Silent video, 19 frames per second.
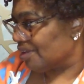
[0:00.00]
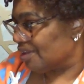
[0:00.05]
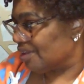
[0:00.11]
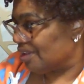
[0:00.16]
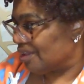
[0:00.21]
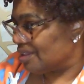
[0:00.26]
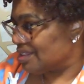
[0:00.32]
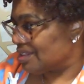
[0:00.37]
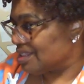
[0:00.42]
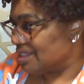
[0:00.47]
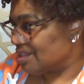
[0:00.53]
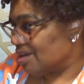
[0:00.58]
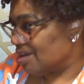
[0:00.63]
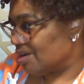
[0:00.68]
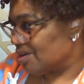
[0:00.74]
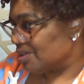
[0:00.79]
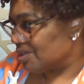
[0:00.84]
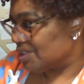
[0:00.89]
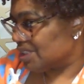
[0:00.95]
this is
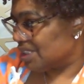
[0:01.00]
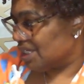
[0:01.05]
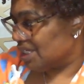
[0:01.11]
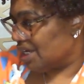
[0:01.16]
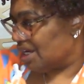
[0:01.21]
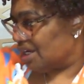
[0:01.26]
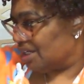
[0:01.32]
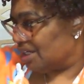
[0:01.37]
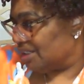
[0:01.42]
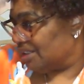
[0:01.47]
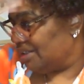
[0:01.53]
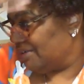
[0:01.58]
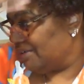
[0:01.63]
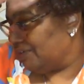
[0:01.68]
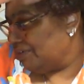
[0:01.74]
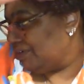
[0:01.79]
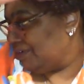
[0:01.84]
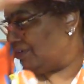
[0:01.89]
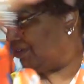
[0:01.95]
called, I
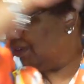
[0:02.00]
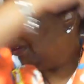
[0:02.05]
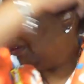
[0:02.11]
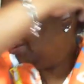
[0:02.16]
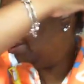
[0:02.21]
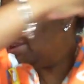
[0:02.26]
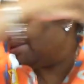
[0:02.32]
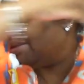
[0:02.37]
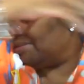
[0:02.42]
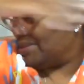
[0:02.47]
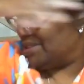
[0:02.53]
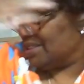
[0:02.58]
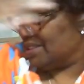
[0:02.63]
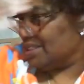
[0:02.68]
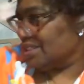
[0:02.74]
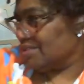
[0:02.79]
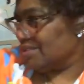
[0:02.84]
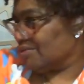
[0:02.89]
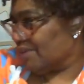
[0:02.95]
mean,
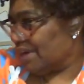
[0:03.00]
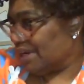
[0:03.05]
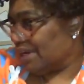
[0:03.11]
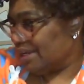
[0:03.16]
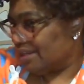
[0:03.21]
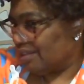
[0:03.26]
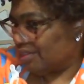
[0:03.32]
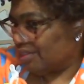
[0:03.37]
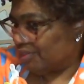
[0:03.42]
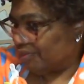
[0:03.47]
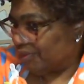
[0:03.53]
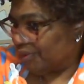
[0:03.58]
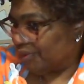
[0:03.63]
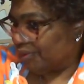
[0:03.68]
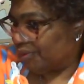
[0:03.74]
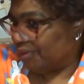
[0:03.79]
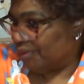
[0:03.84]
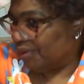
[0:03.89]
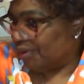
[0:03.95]
this is raking it
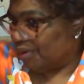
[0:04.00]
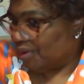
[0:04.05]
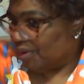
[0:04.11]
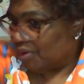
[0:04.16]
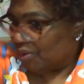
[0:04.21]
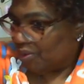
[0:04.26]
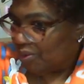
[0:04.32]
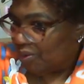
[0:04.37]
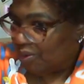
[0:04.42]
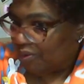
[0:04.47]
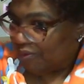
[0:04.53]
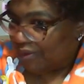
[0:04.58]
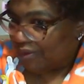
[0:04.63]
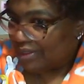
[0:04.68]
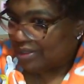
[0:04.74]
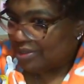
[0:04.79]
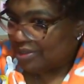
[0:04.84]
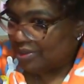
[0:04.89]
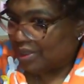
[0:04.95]
through. Or if I
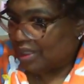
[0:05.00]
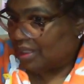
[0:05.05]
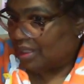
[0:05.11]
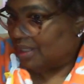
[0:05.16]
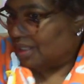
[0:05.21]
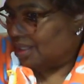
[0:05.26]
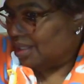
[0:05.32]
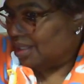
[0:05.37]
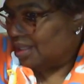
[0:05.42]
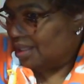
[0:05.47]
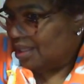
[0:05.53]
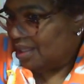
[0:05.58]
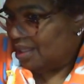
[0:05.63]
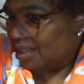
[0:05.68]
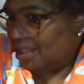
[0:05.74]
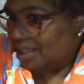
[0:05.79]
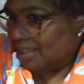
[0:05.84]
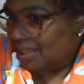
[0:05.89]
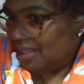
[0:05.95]
took it
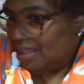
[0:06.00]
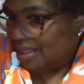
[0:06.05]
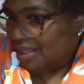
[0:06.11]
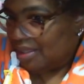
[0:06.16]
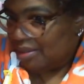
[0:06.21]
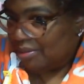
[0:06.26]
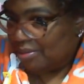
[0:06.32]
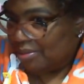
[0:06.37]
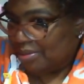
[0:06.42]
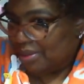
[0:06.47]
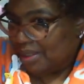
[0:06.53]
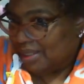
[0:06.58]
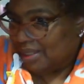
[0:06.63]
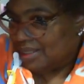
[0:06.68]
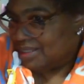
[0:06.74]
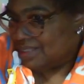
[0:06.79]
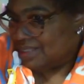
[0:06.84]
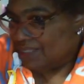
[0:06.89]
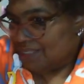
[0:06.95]

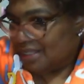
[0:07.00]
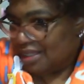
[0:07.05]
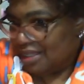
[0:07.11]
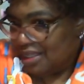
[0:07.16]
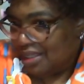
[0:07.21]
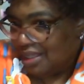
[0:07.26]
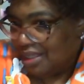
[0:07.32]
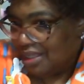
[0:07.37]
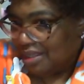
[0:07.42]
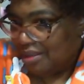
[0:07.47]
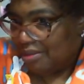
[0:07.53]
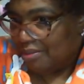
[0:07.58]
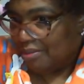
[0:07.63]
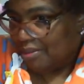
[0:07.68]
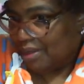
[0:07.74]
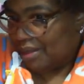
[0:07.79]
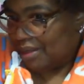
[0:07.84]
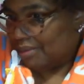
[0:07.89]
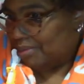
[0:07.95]
piece
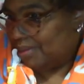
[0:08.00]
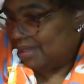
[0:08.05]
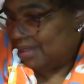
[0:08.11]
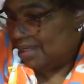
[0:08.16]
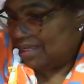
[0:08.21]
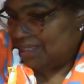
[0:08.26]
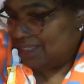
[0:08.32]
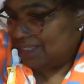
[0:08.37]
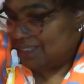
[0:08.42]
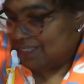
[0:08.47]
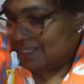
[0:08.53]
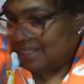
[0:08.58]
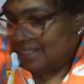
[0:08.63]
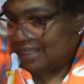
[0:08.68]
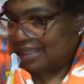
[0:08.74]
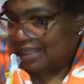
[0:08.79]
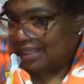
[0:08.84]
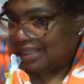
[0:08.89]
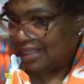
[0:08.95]
by piece,
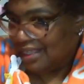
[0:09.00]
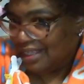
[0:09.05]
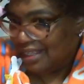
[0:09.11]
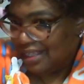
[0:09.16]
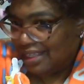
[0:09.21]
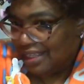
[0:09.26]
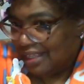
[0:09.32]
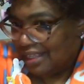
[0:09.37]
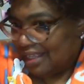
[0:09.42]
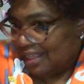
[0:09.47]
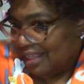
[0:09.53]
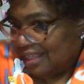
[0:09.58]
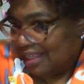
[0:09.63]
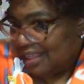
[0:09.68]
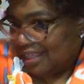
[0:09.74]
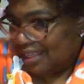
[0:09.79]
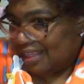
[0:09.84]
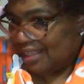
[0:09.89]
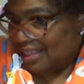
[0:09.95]

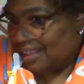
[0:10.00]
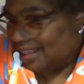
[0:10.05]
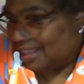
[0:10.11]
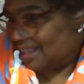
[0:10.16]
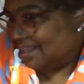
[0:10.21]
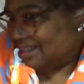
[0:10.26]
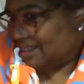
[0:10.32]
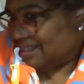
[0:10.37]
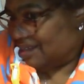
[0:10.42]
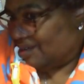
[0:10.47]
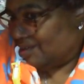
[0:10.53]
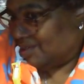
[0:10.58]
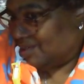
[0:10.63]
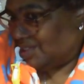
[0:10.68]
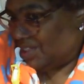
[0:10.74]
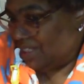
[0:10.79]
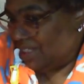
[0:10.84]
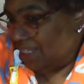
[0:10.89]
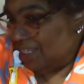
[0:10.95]
that's called
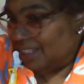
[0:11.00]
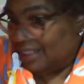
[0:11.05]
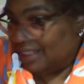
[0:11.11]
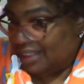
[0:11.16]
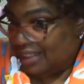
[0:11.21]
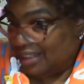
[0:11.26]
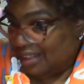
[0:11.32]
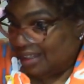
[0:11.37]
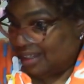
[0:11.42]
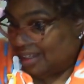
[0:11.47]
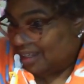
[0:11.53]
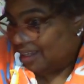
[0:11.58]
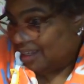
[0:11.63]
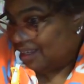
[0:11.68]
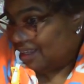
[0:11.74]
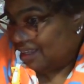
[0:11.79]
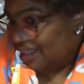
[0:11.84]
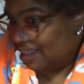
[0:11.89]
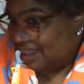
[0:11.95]
shingling
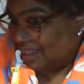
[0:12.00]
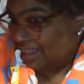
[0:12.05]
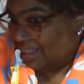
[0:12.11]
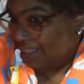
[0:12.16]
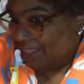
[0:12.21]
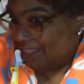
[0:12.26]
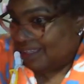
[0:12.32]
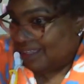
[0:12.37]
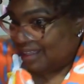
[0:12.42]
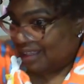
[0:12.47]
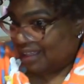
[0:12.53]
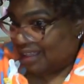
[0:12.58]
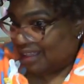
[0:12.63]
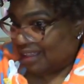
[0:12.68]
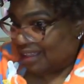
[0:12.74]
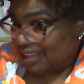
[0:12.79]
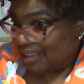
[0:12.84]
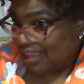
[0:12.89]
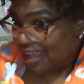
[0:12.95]

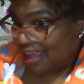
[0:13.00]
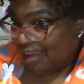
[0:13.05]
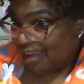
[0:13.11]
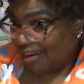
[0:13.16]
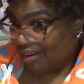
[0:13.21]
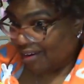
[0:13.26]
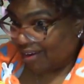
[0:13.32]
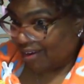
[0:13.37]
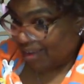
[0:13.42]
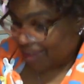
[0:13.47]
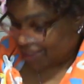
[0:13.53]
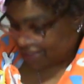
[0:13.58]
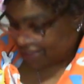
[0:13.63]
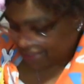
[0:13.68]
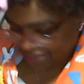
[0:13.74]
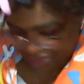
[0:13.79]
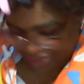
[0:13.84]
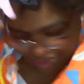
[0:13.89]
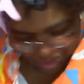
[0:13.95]
the hair. And
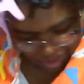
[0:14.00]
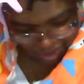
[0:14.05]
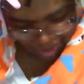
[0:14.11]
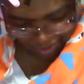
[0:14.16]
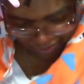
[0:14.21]
so you can